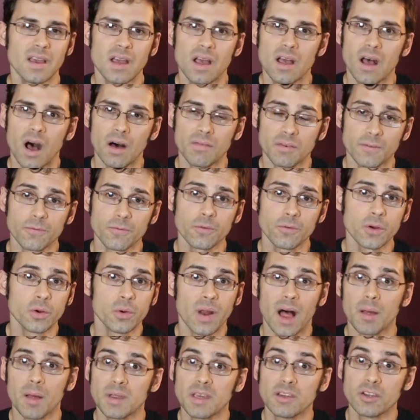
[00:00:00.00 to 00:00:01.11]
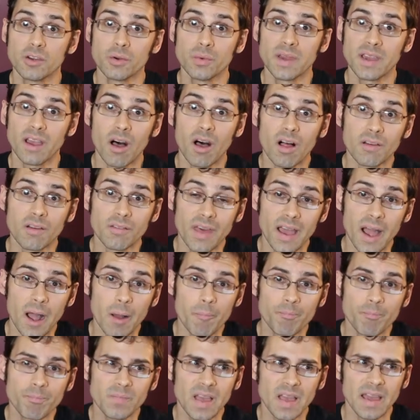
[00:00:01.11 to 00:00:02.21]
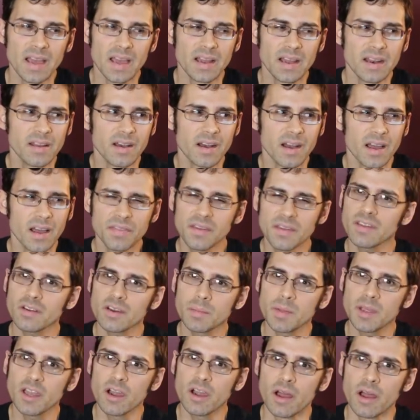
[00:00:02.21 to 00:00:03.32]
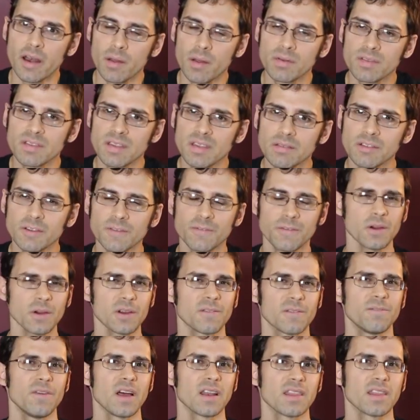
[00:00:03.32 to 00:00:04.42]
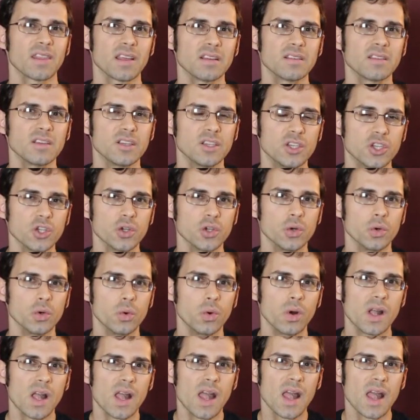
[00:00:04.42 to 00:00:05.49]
of a fruit. I'll be doing all of that. And I think they're going to be good. It was a very fun thing to do.